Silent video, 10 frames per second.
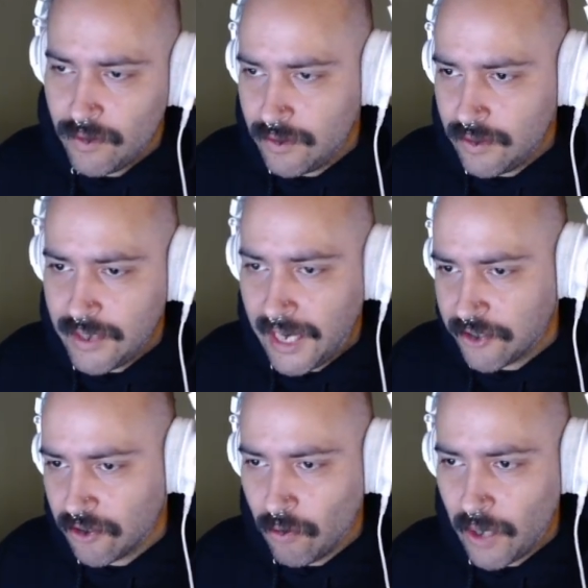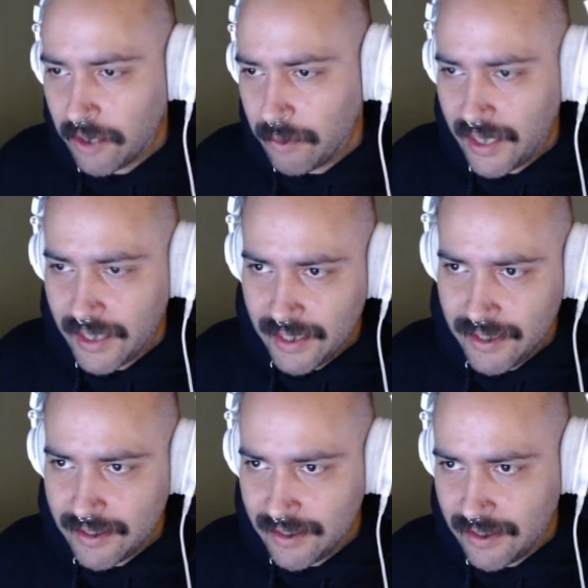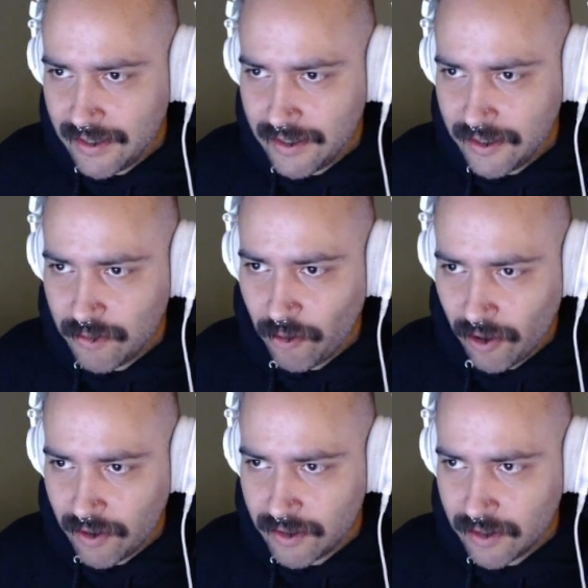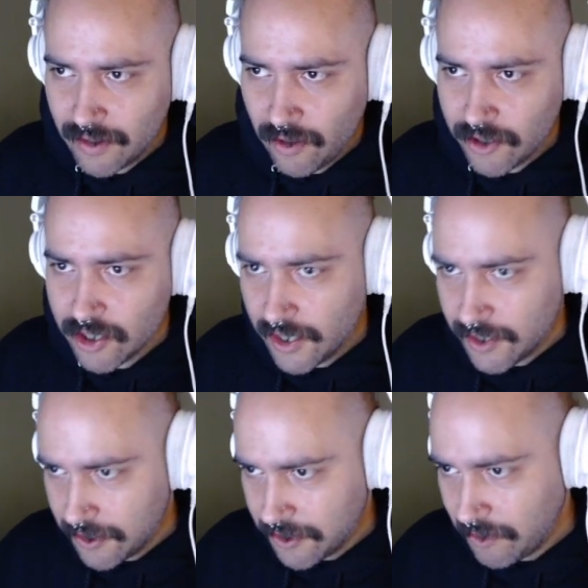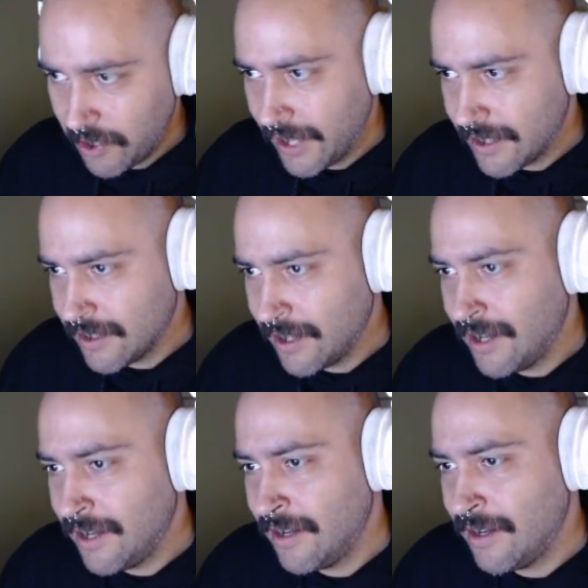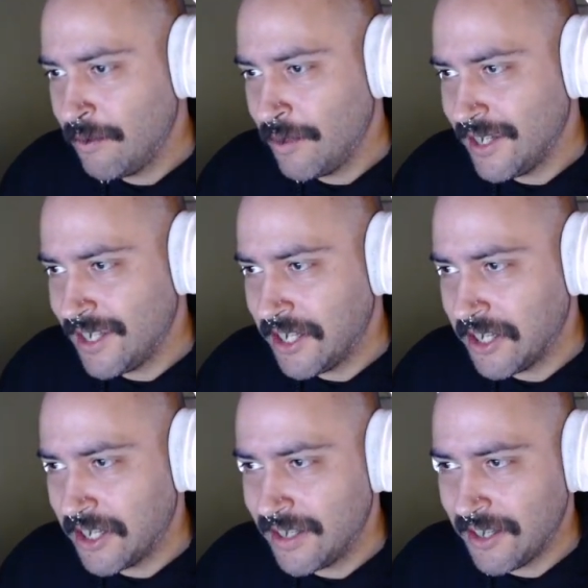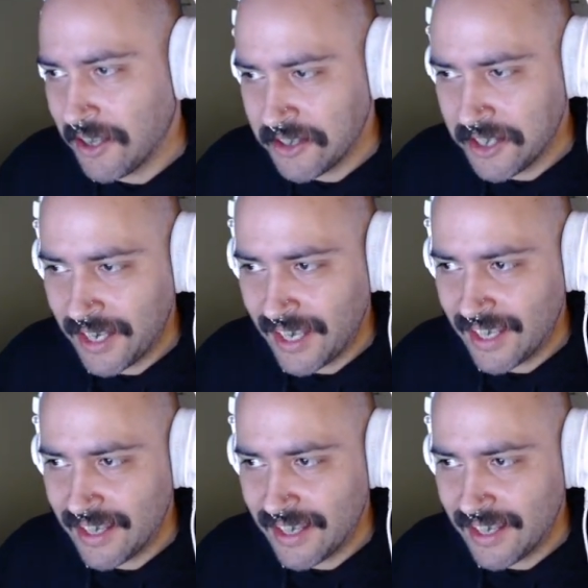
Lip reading: natural water bodies and there's more large clusters of plants. But then here you can see this